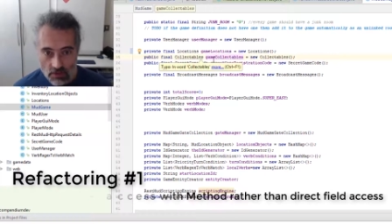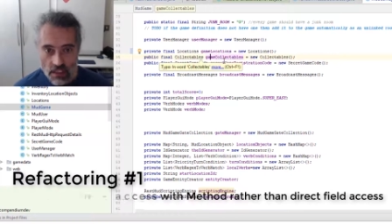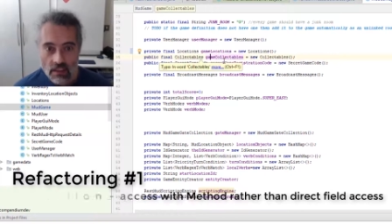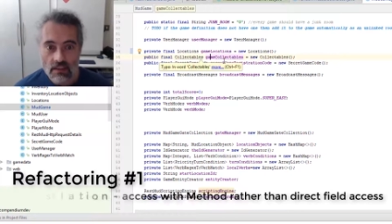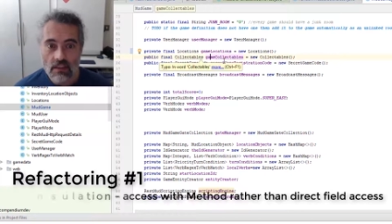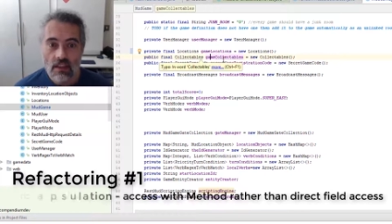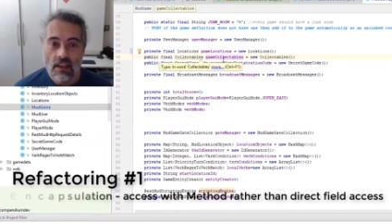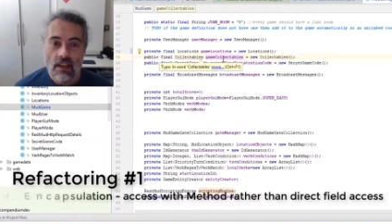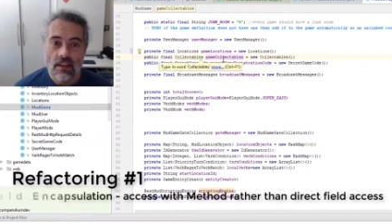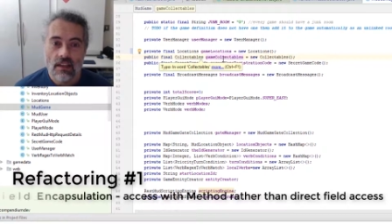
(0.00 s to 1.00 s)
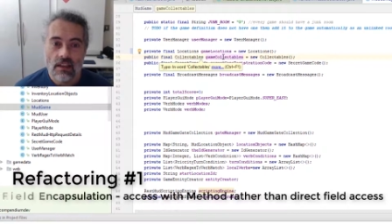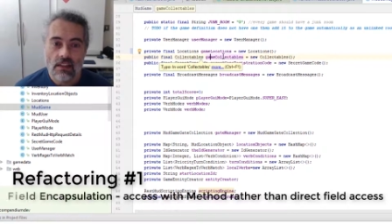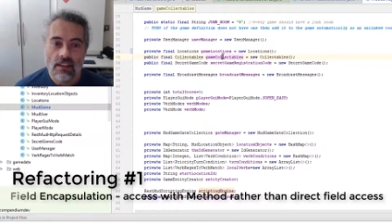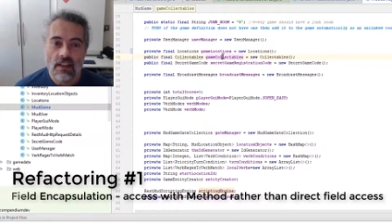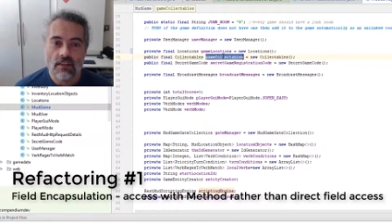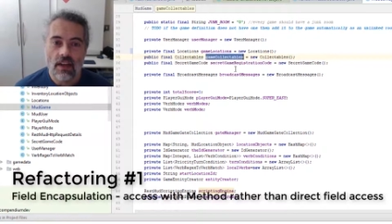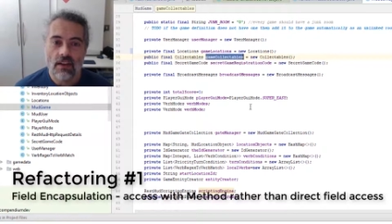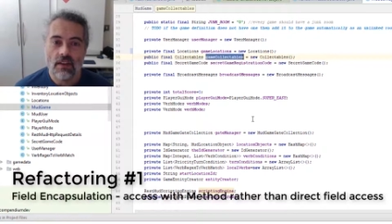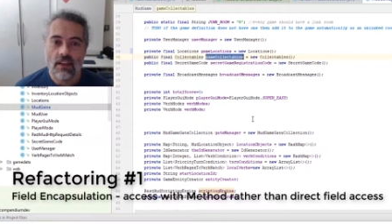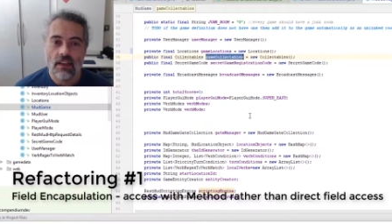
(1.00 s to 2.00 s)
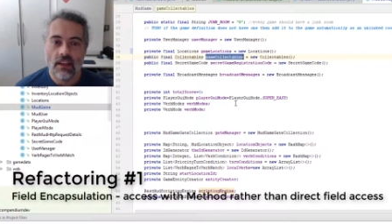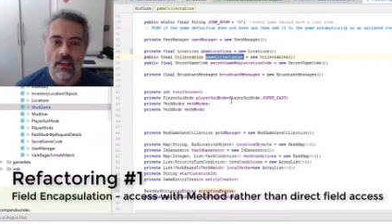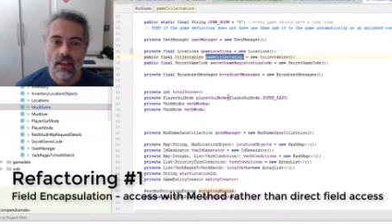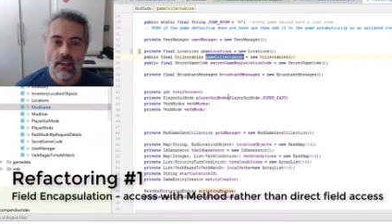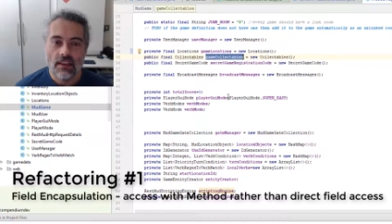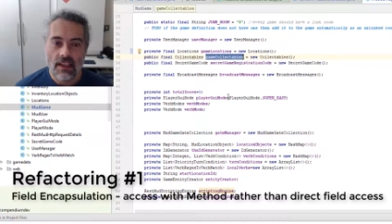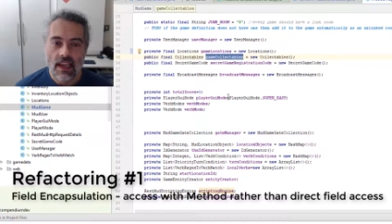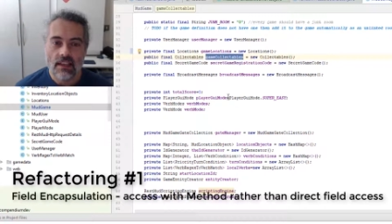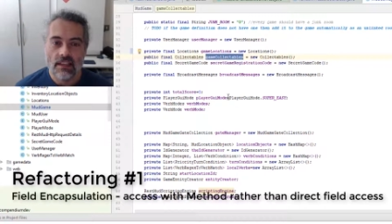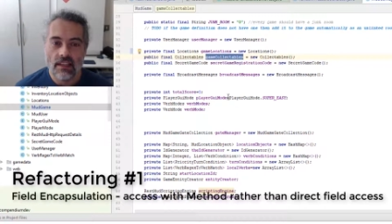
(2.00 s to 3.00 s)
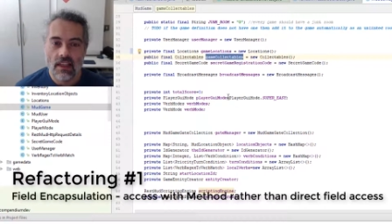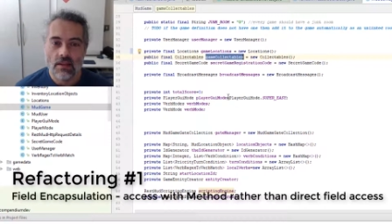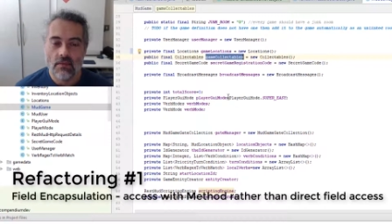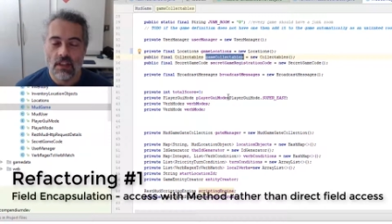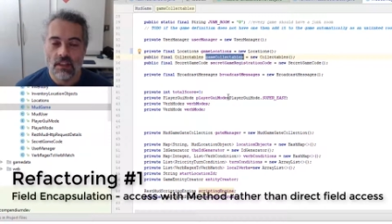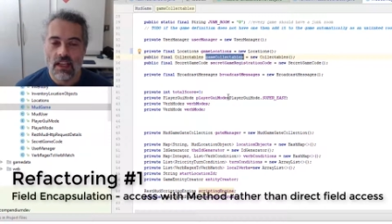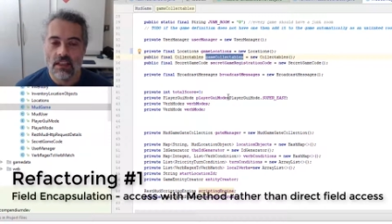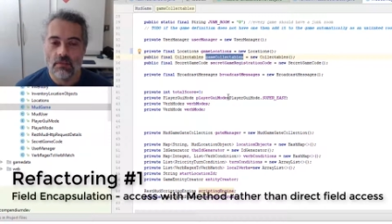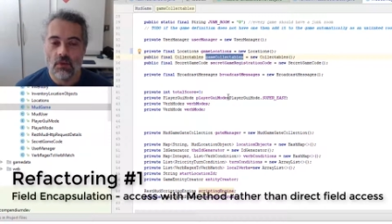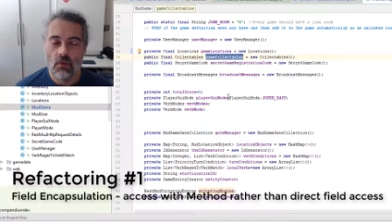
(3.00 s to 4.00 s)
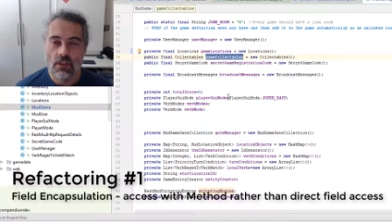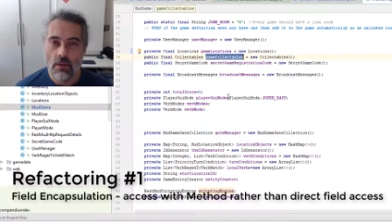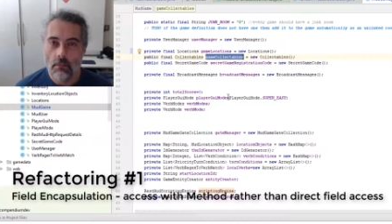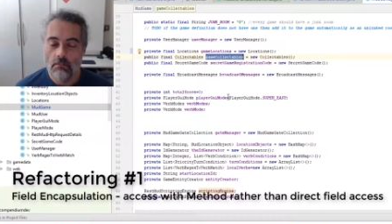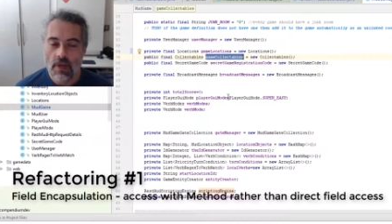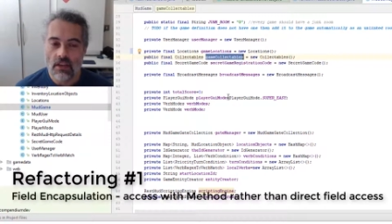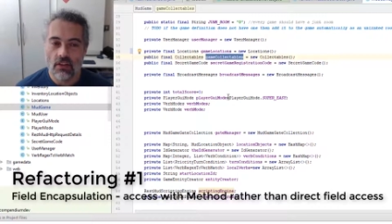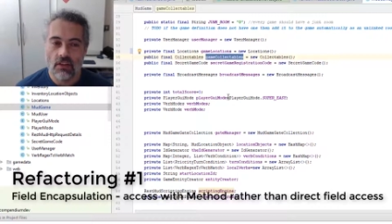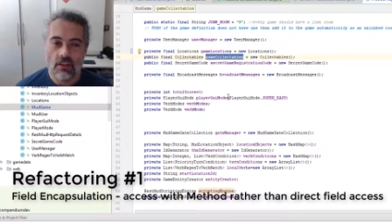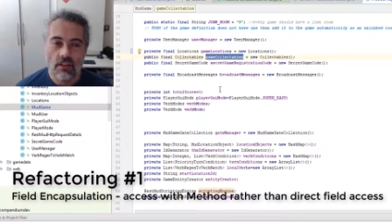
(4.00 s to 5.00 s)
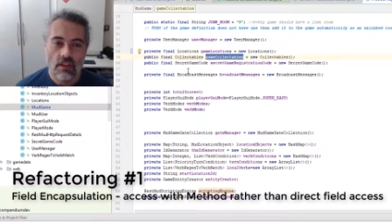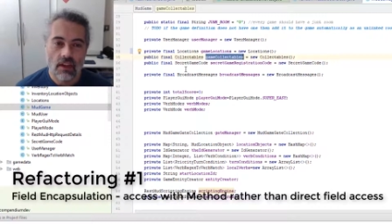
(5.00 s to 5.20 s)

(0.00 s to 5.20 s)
object that instead of having a get game collectibles method,